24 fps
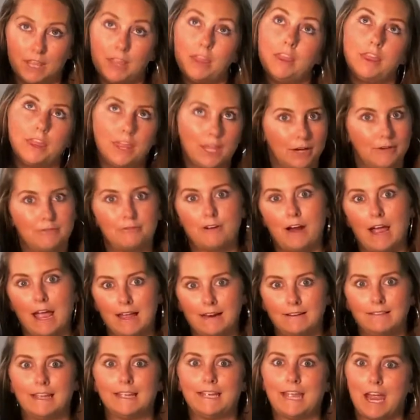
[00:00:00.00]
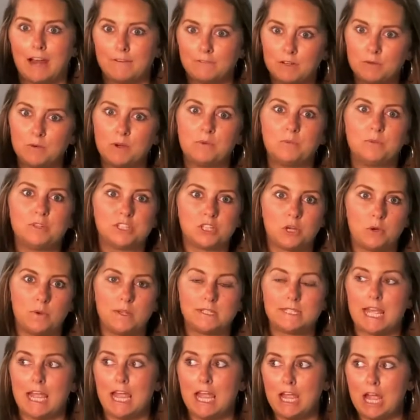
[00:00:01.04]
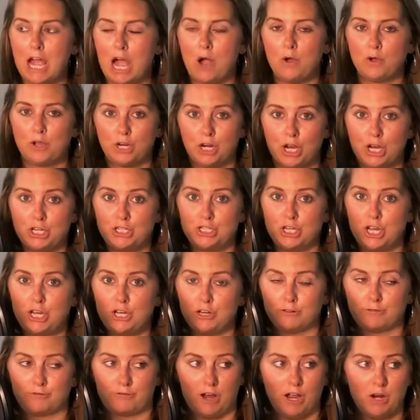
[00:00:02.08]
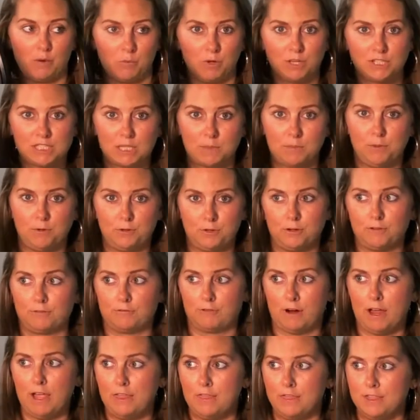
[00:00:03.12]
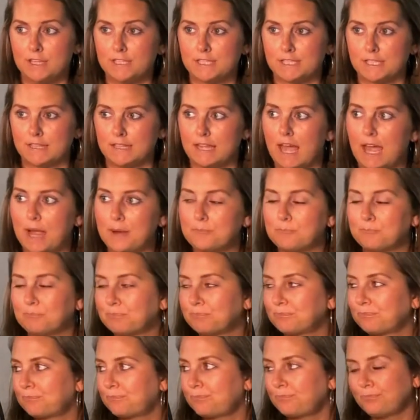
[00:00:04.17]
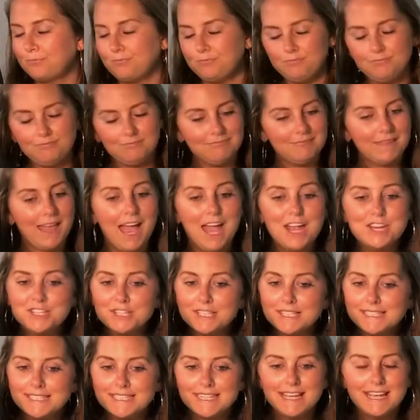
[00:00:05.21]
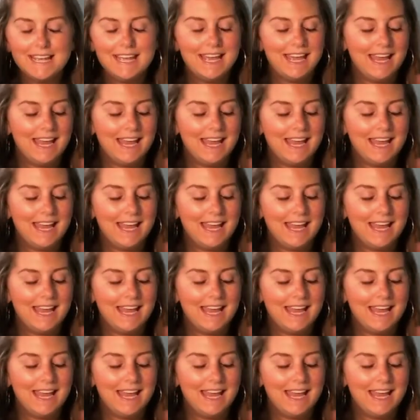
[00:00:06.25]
The friend. Like everyone was always, hey, how can I date your friend? What's up with your friend? This and that. It just